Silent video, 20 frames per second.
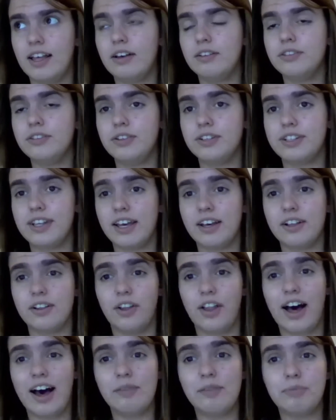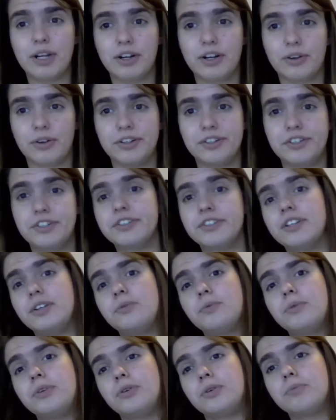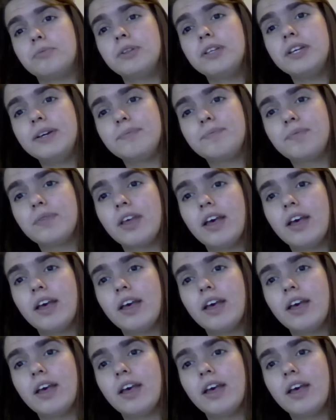allows you to take a lot better creatures than it would normally.